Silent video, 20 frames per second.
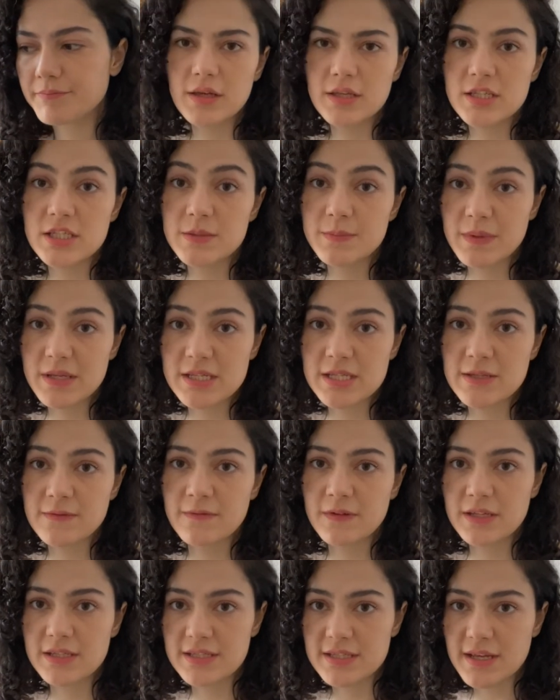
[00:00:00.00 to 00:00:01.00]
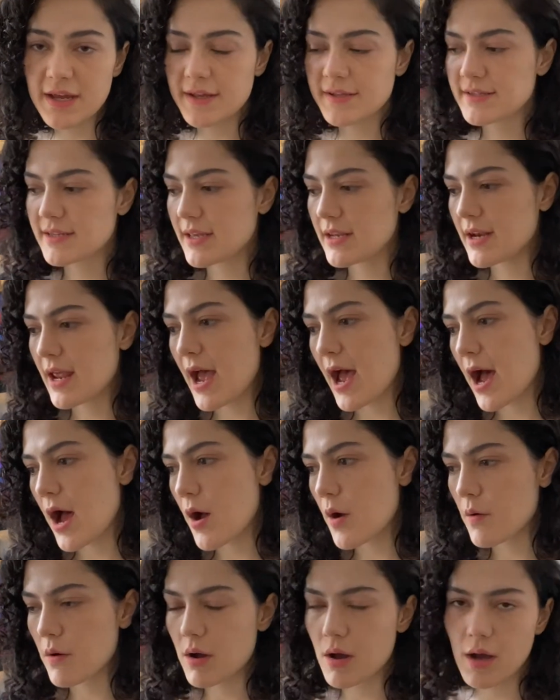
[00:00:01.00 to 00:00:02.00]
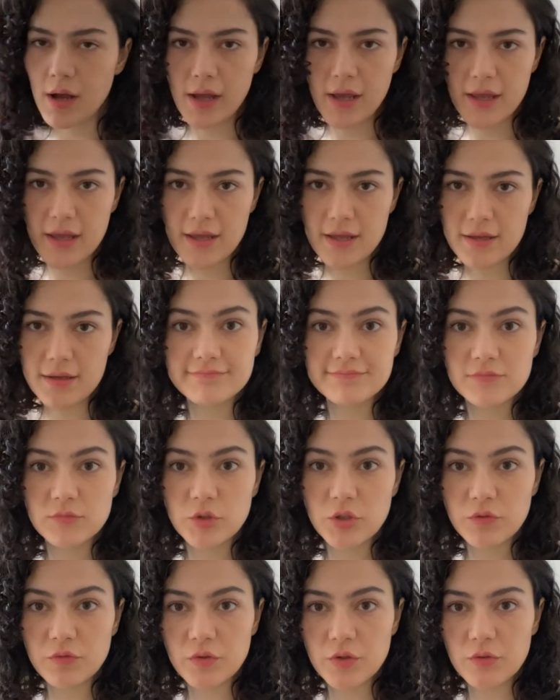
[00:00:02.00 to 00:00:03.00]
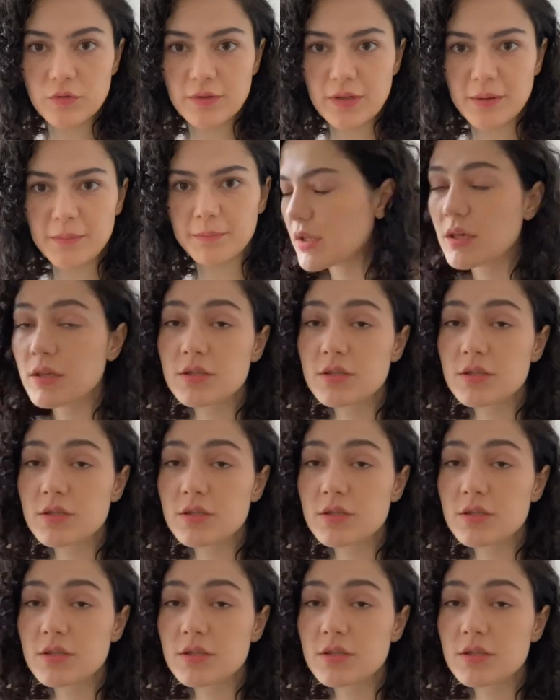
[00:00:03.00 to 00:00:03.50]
specific sites and how I review them.